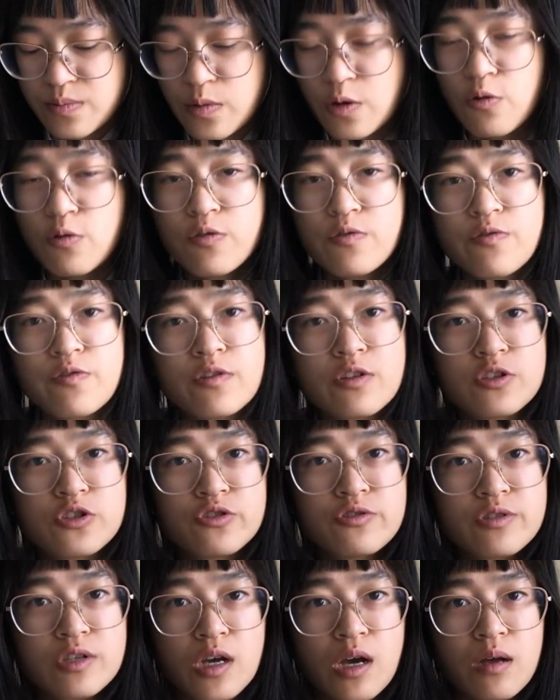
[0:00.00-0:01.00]
Or for the
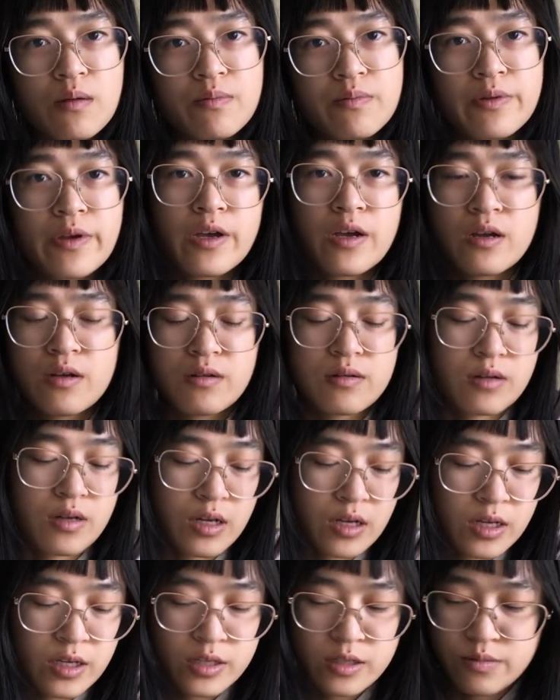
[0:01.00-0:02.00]
jute top, yeah, I
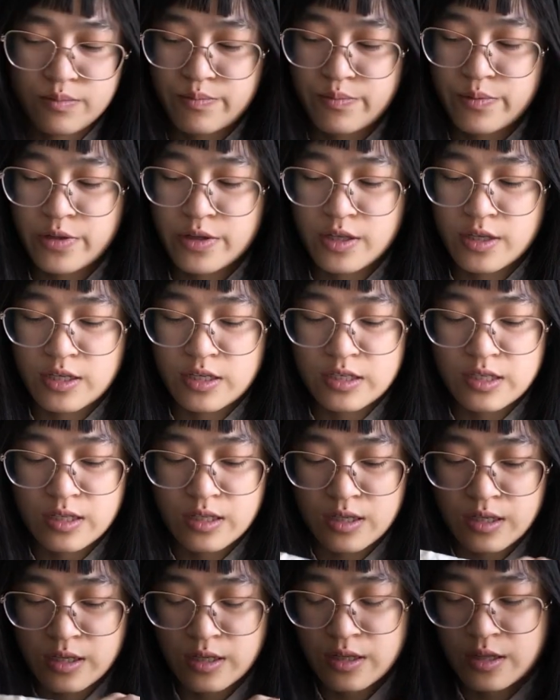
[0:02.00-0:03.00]
can put this in
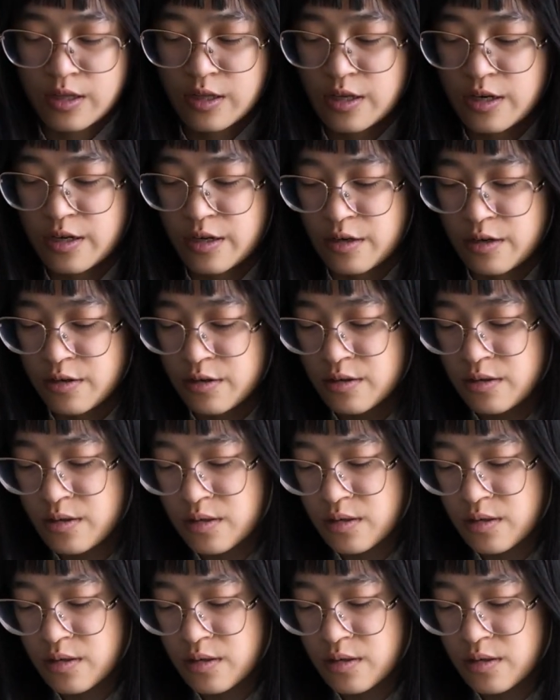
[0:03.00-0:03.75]
there.